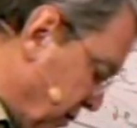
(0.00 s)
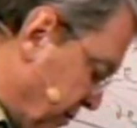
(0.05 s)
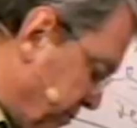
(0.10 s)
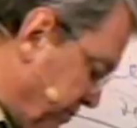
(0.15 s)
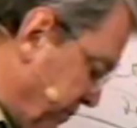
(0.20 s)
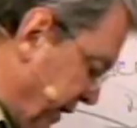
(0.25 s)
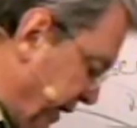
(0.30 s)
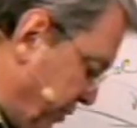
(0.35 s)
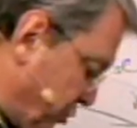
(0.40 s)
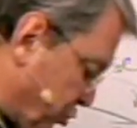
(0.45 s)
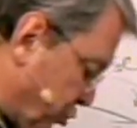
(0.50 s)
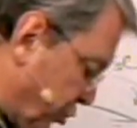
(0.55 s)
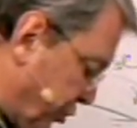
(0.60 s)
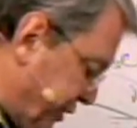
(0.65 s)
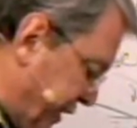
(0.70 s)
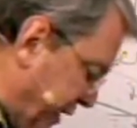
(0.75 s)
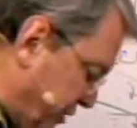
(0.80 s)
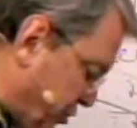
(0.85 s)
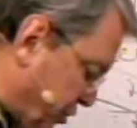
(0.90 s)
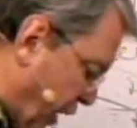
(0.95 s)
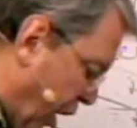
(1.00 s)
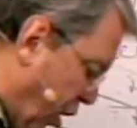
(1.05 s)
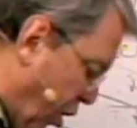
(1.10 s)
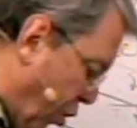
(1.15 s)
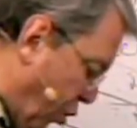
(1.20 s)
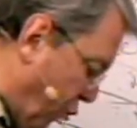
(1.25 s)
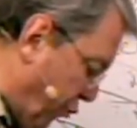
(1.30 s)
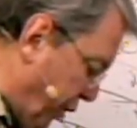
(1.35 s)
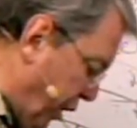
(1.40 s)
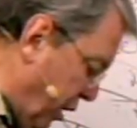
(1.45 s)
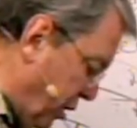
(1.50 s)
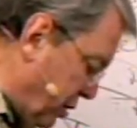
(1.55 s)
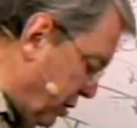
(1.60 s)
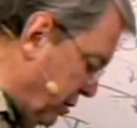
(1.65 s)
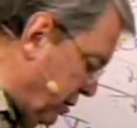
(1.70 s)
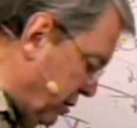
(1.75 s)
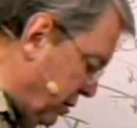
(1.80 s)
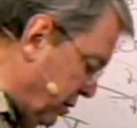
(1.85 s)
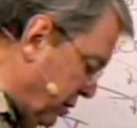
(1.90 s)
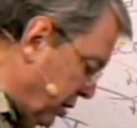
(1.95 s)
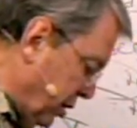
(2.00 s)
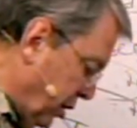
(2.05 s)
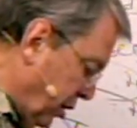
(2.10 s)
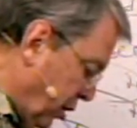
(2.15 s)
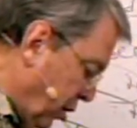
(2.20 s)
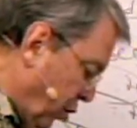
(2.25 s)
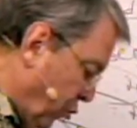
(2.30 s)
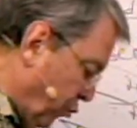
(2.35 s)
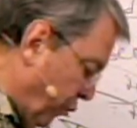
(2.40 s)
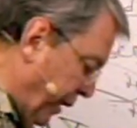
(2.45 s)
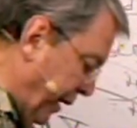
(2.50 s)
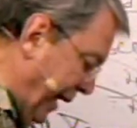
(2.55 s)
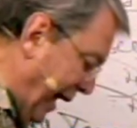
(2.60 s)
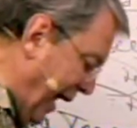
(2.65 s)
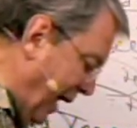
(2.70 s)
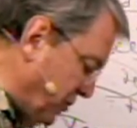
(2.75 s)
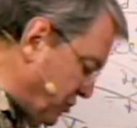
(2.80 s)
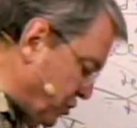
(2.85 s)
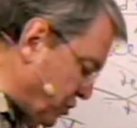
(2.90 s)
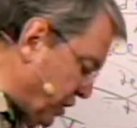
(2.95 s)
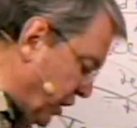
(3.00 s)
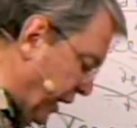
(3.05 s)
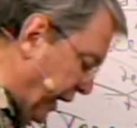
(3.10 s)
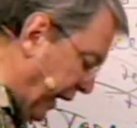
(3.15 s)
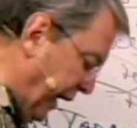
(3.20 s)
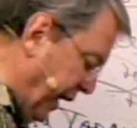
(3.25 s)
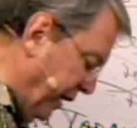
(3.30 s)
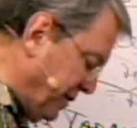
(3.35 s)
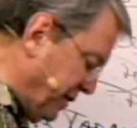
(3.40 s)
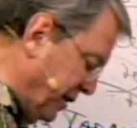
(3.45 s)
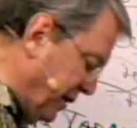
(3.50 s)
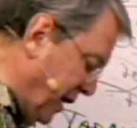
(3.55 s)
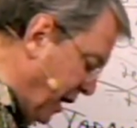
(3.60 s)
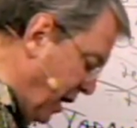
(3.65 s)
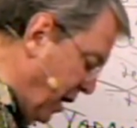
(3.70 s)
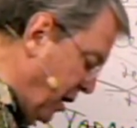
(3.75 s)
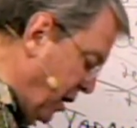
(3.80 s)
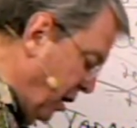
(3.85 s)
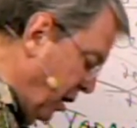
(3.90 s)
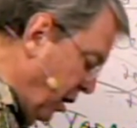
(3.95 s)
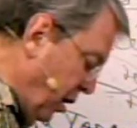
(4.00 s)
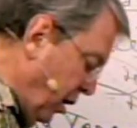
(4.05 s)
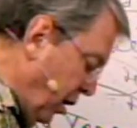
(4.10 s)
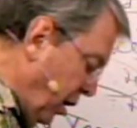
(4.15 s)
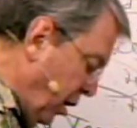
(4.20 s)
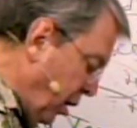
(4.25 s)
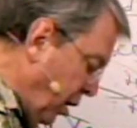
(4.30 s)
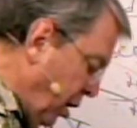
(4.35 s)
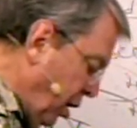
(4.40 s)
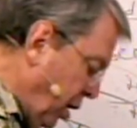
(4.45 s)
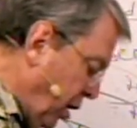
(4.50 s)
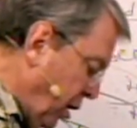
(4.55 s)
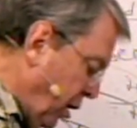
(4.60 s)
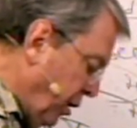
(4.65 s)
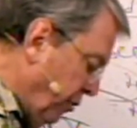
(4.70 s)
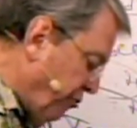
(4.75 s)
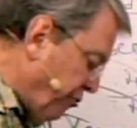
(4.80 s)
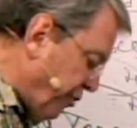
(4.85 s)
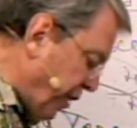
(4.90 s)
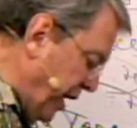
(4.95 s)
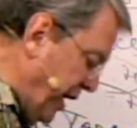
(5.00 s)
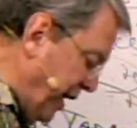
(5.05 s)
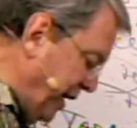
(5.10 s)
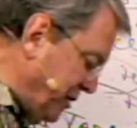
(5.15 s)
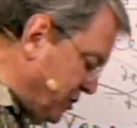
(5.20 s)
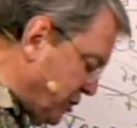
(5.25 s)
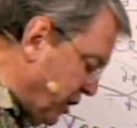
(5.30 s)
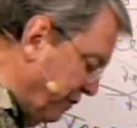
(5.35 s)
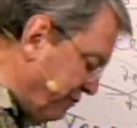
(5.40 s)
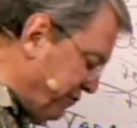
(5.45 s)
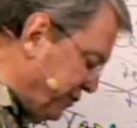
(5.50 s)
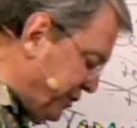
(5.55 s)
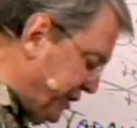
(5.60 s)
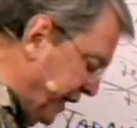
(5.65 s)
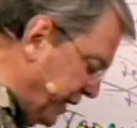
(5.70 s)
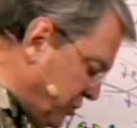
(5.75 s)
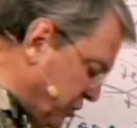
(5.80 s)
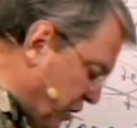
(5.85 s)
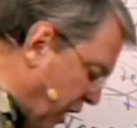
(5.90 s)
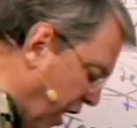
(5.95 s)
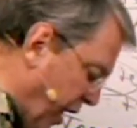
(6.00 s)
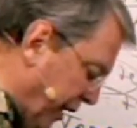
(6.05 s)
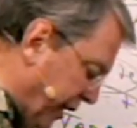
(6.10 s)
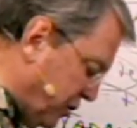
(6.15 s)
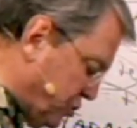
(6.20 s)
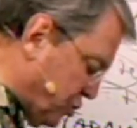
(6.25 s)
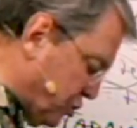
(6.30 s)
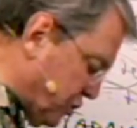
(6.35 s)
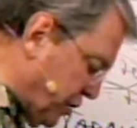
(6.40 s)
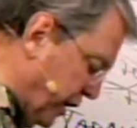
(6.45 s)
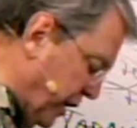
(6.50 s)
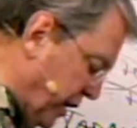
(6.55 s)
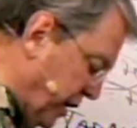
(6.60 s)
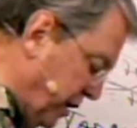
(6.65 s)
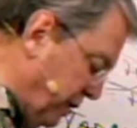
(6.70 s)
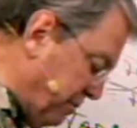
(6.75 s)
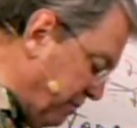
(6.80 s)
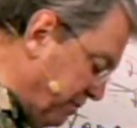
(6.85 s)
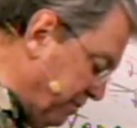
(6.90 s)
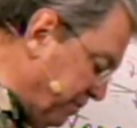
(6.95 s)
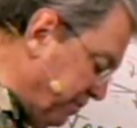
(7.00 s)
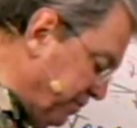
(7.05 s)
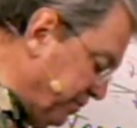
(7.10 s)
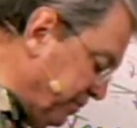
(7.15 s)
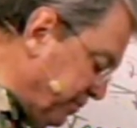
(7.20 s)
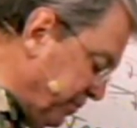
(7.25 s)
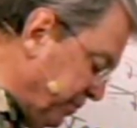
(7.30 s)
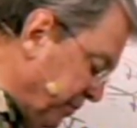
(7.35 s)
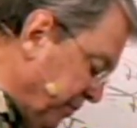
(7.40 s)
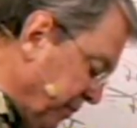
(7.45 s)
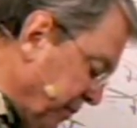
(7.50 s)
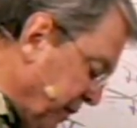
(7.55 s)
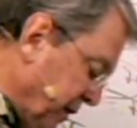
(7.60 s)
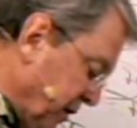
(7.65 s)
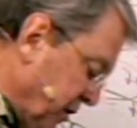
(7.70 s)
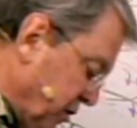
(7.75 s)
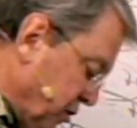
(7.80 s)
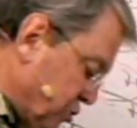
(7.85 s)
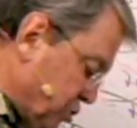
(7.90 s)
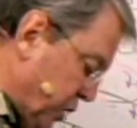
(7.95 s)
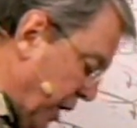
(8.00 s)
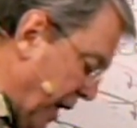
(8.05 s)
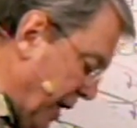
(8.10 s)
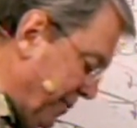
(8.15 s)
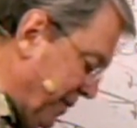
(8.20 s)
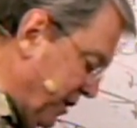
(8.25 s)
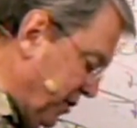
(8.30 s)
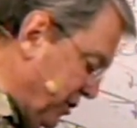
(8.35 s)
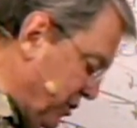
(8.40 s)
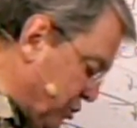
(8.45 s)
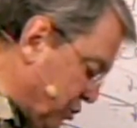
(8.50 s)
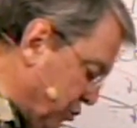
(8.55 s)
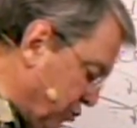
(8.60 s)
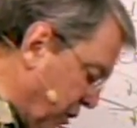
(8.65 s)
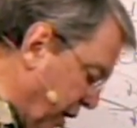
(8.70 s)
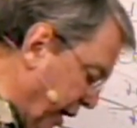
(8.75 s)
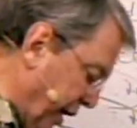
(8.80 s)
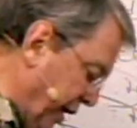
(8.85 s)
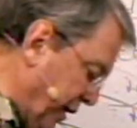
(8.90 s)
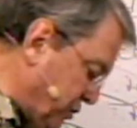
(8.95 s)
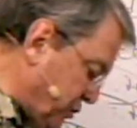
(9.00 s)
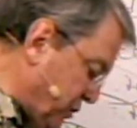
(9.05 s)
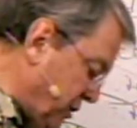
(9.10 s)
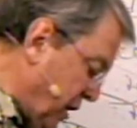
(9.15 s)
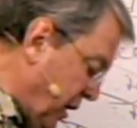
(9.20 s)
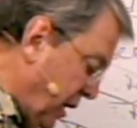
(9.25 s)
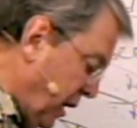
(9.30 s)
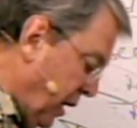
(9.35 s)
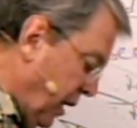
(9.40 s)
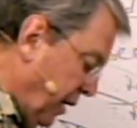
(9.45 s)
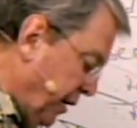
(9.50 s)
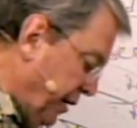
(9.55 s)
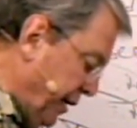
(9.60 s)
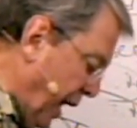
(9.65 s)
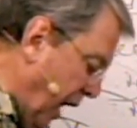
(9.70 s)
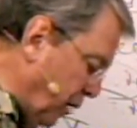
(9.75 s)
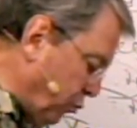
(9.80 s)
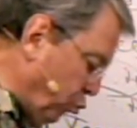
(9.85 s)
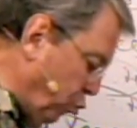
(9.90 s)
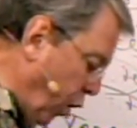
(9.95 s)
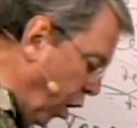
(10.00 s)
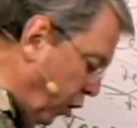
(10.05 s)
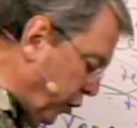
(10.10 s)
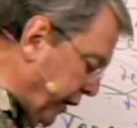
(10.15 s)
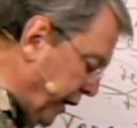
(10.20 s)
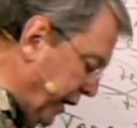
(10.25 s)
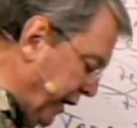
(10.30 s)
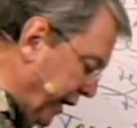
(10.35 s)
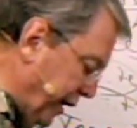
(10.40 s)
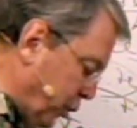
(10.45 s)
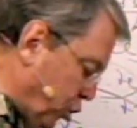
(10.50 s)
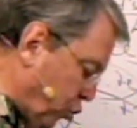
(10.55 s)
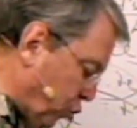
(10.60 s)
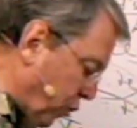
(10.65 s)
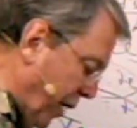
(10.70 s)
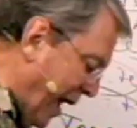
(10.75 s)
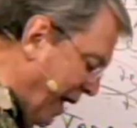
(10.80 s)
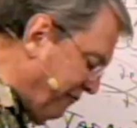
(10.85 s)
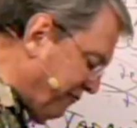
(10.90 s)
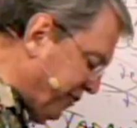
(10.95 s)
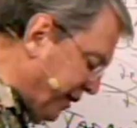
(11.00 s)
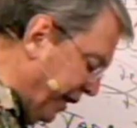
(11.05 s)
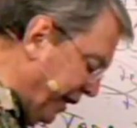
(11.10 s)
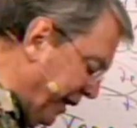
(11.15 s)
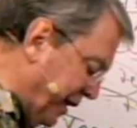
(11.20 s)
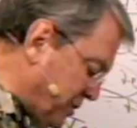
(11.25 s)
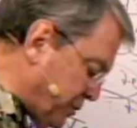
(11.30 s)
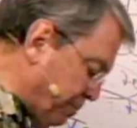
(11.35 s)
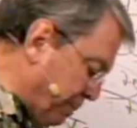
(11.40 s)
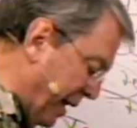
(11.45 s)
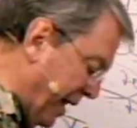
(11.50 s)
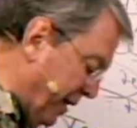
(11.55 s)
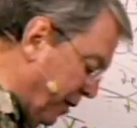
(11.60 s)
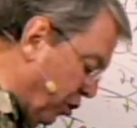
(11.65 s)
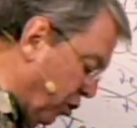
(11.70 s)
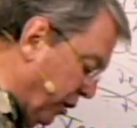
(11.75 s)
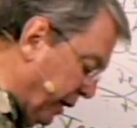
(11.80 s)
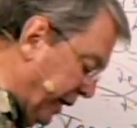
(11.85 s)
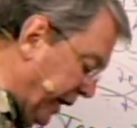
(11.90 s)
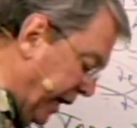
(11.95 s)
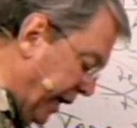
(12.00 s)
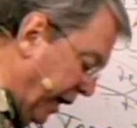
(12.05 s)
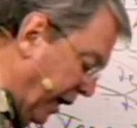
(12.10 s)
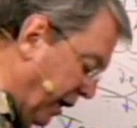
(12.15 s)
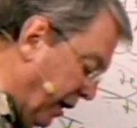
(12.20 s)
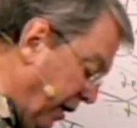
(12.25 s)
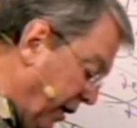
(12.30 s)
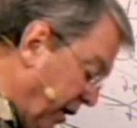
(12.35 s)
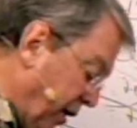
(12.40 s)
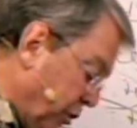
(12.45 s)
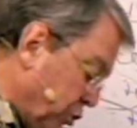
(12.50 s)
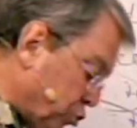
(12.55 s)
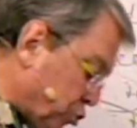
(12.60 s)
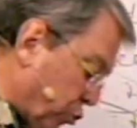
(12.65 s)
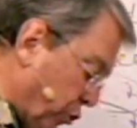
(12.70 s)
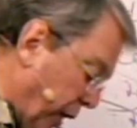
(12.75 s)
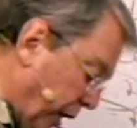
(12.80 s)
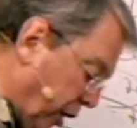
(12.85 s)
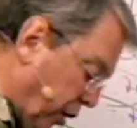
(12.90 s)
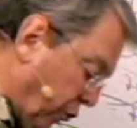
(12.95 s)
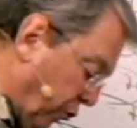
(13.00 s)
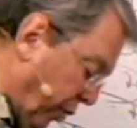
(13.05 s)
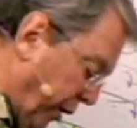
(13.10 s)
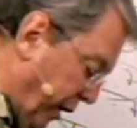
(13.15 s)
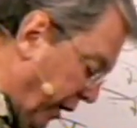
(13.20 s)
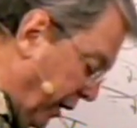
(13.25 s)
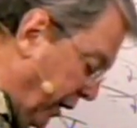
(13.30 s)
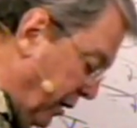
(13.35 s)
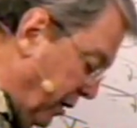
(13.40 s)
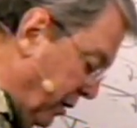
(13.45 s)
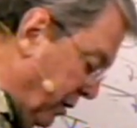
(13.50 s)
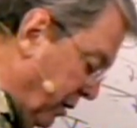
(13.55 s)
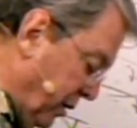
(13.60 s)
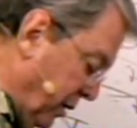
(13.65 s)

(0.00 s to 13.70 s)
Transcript: means to disown, renounce the hidden things of dishonesty, shame and disgrace, not walking in craftiness, panorgia, trickery,